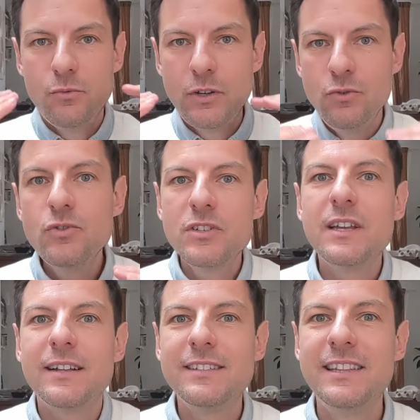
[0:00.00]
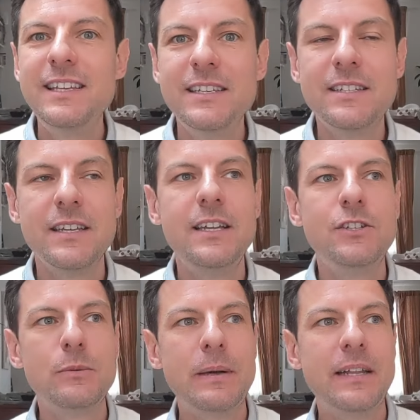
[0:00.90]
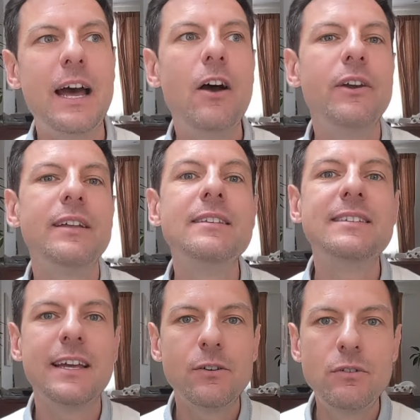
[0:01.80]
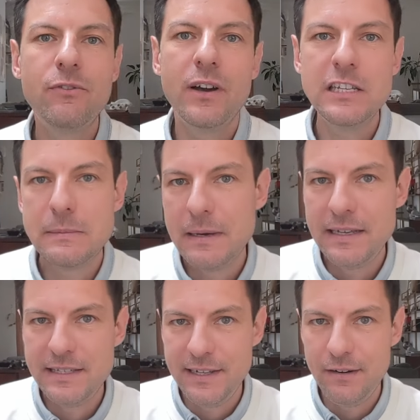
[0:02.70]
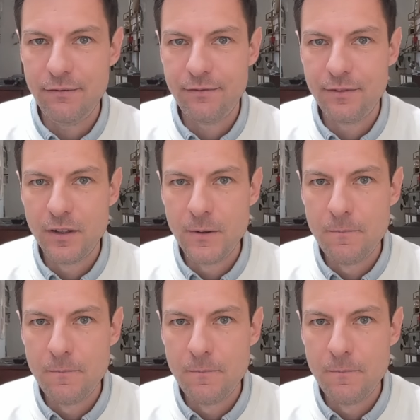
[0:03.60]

when you start this, it's about how I can sacrifice myself,